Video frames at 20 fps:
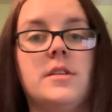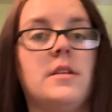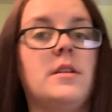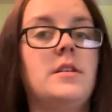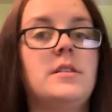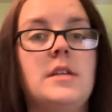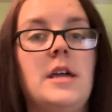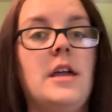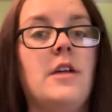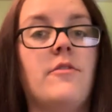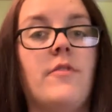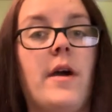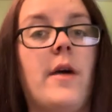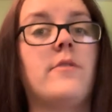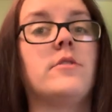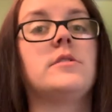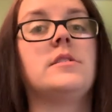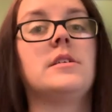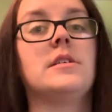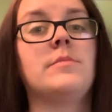going to take
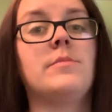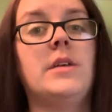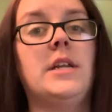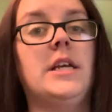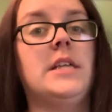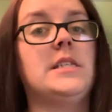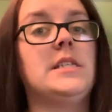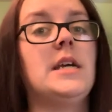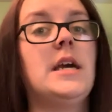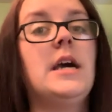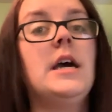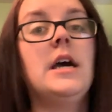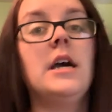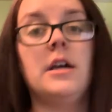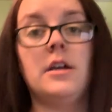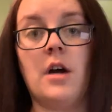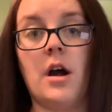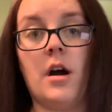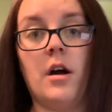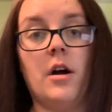5 or 6 minutes.
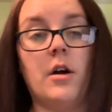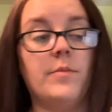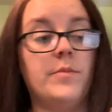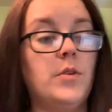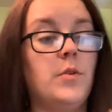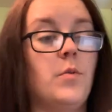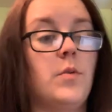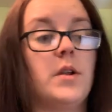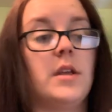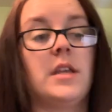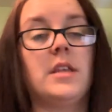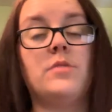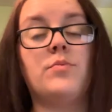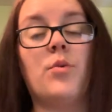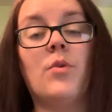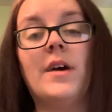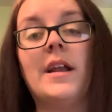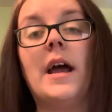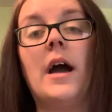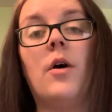You want to
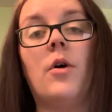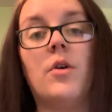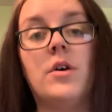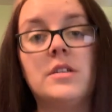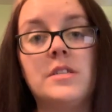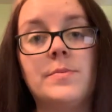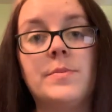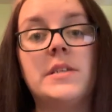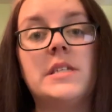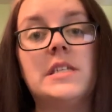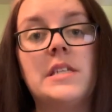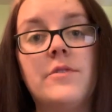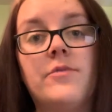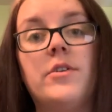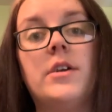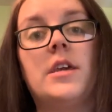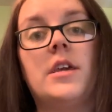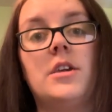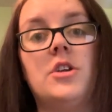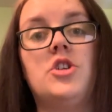point out a
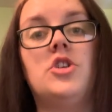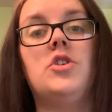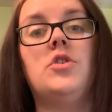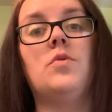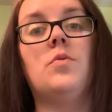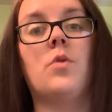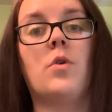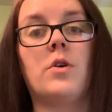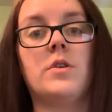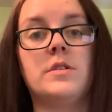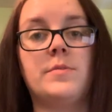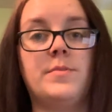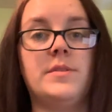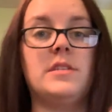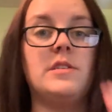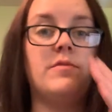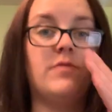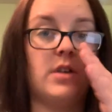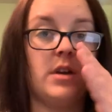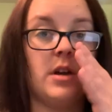specific issue or a
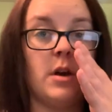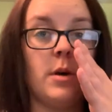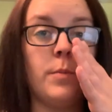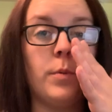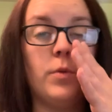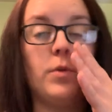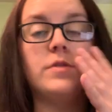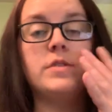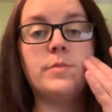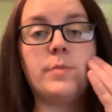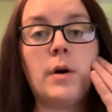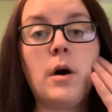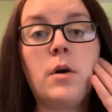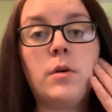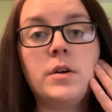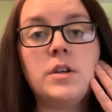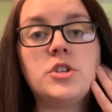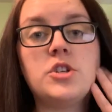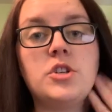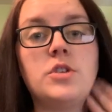specific couple of
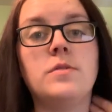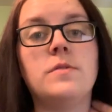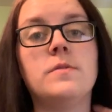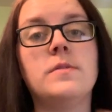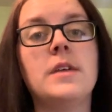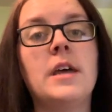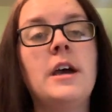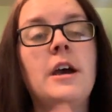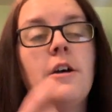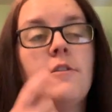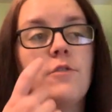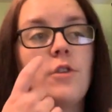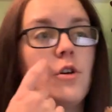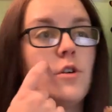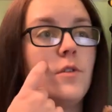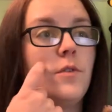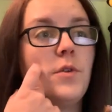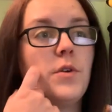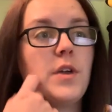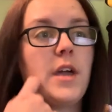small issues for
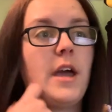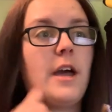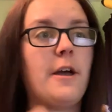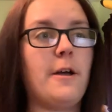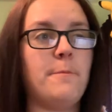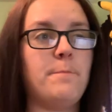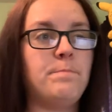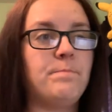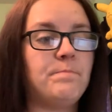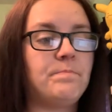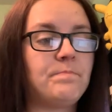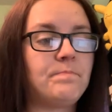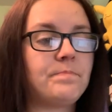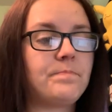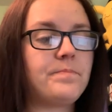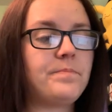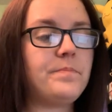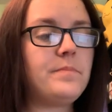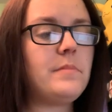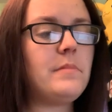her to look at.
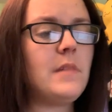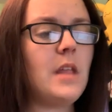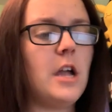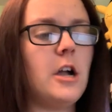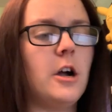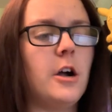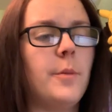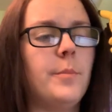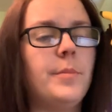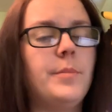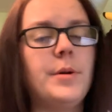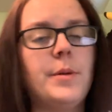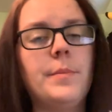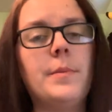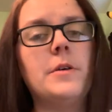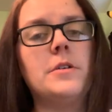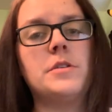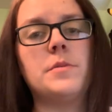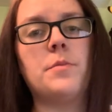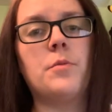But
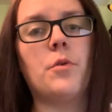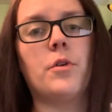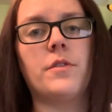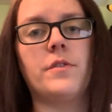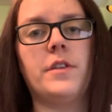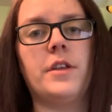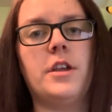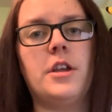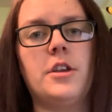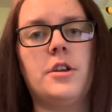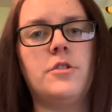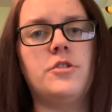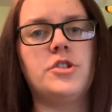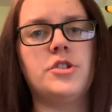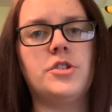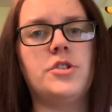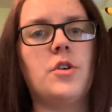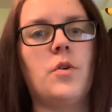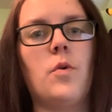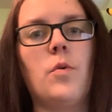most importantly,
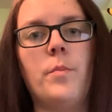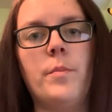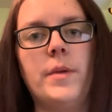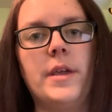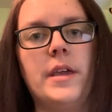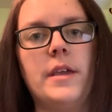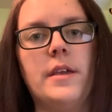just don't